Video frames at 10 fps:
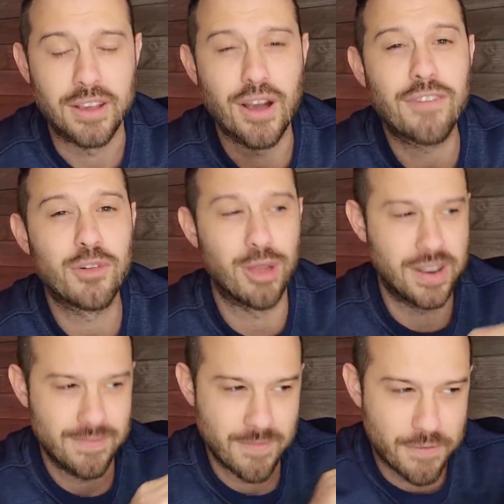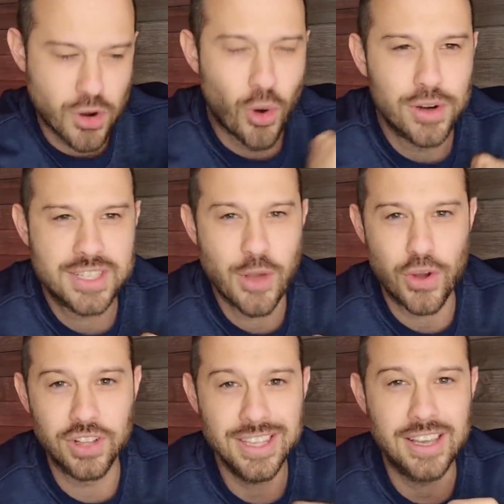Government, of course, they
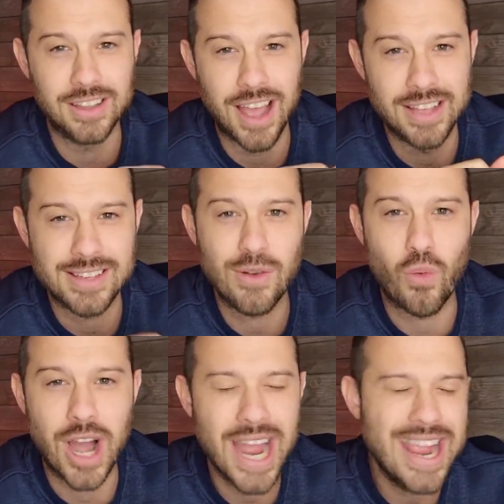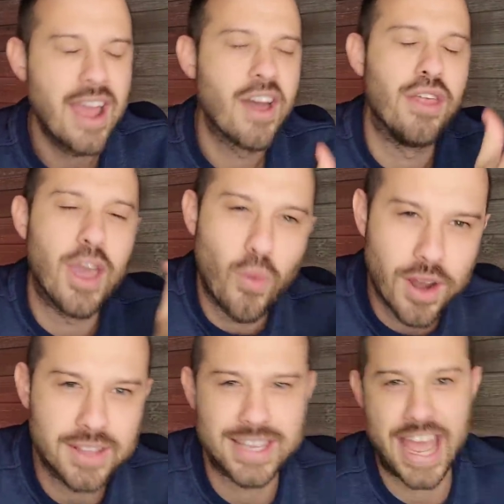want to legalize it. Why? They
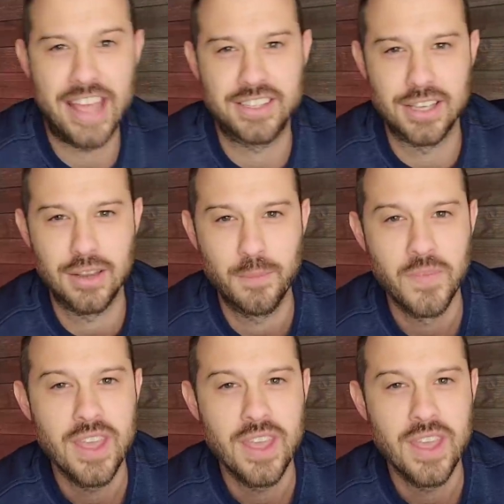want to tax it.